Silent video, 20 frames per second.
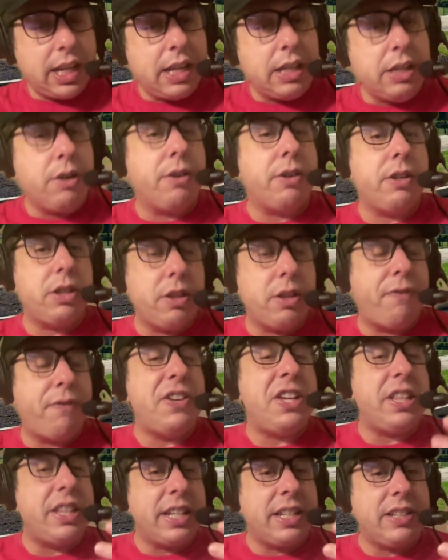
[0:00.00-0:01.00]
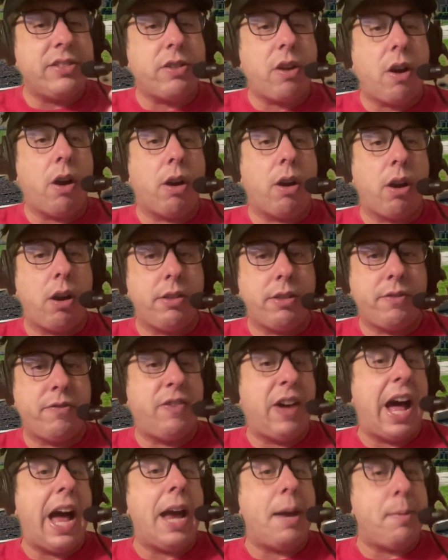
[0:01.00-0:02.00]
The
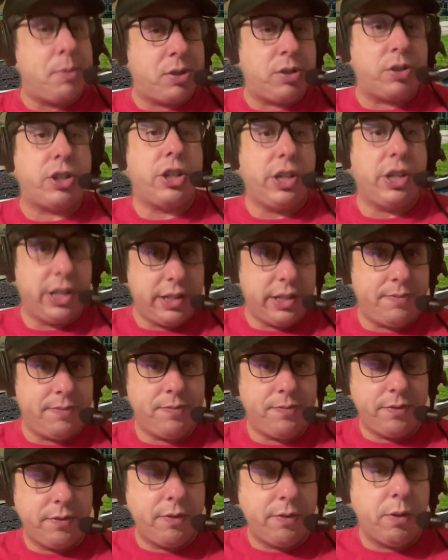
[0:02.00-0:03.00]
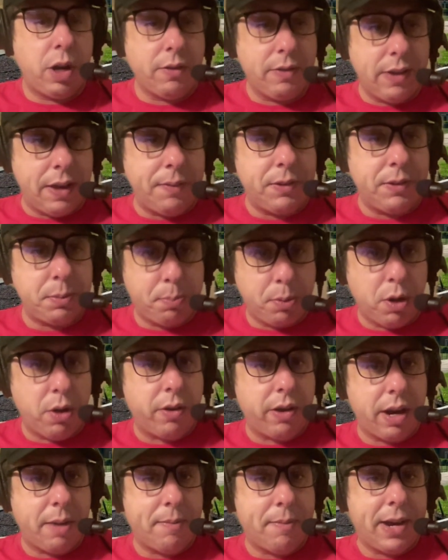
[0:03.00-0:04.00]
vibes are good around this
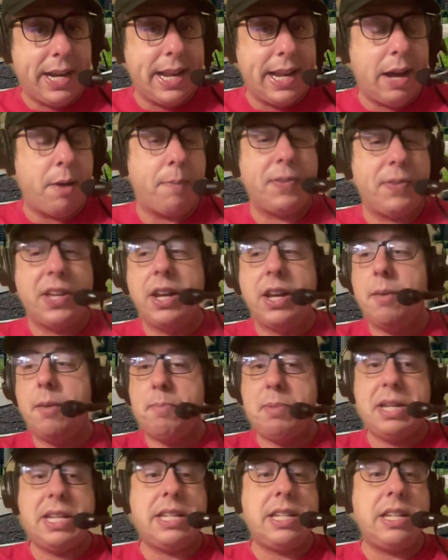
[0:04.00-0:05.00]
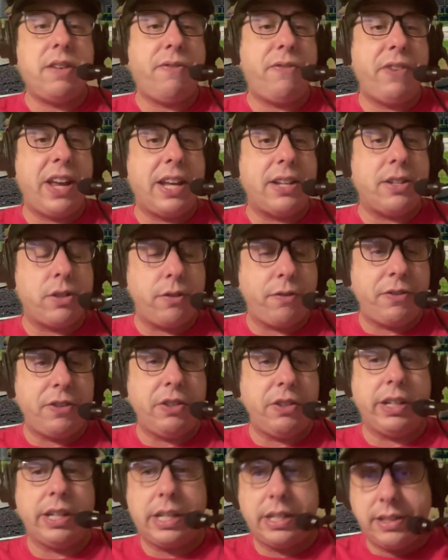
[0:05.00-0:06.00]
program right now. BC fans are
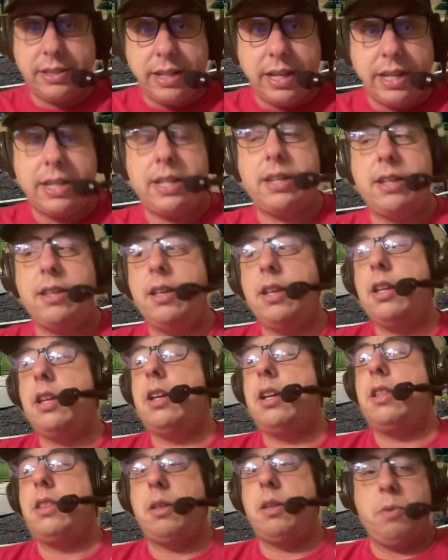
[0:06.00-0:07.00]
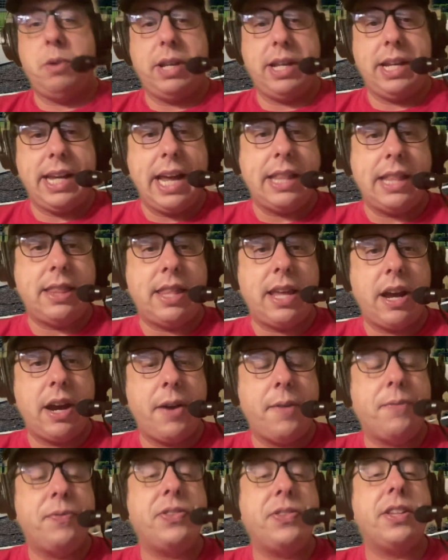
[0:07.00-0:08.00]
feeling excited. They want to get
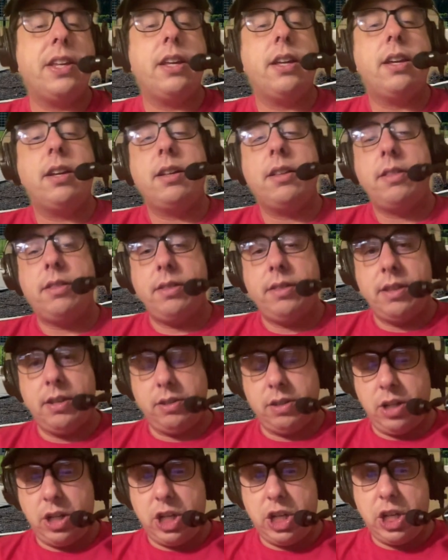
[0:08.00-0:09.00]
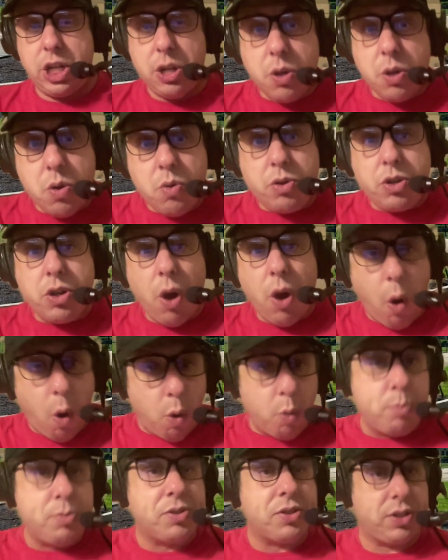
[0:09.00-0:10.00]
there. There's a huge
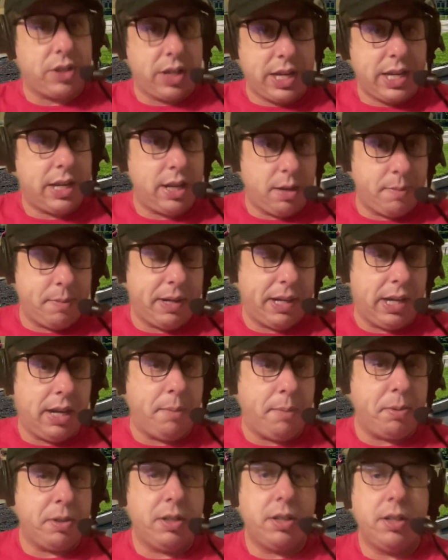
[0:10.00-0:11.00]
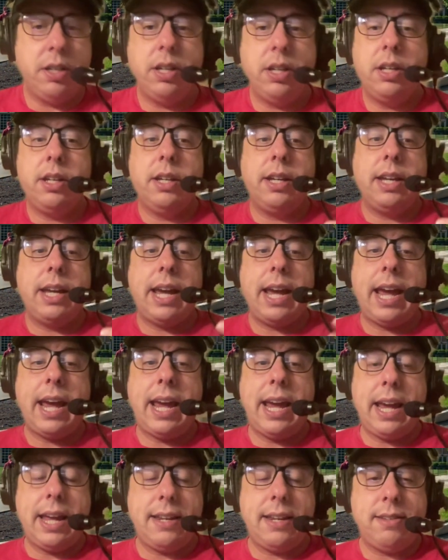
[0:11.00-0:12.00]
home slate coming up,
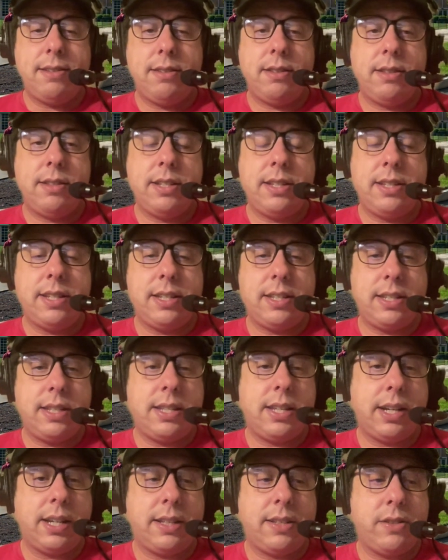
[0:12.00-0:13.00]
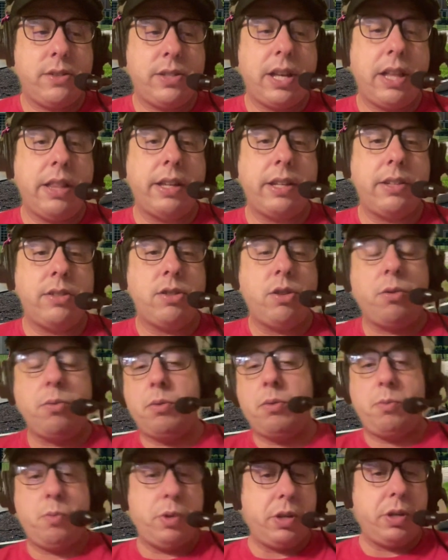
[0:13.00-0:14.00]
and these season tickets are selling.
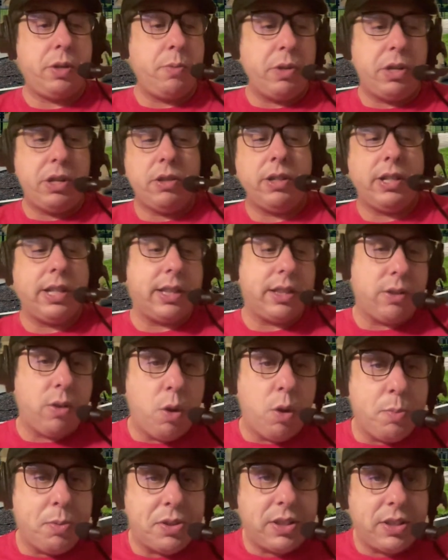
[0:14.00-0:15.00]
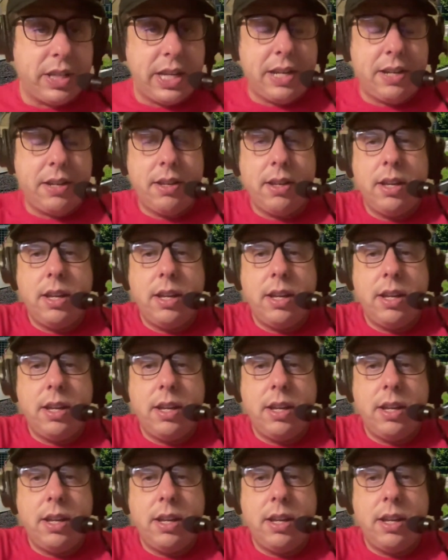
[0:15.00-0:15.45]
So when you look at the home slate,